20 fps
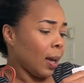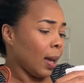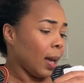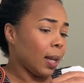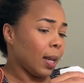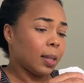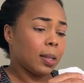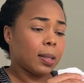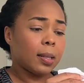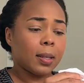
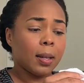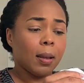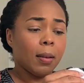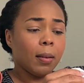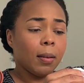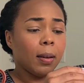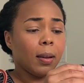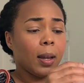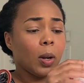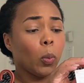It
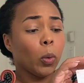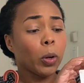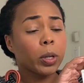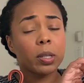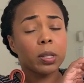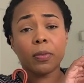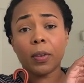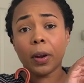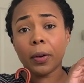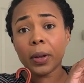
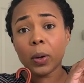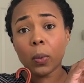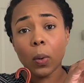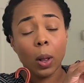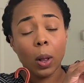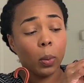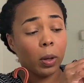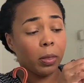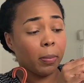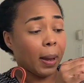works very
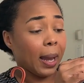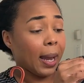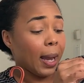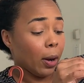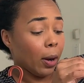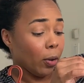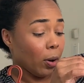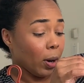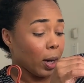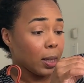well with my
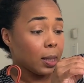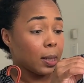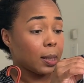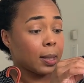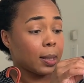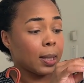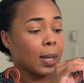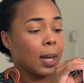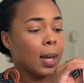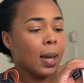
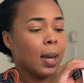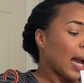aeroids.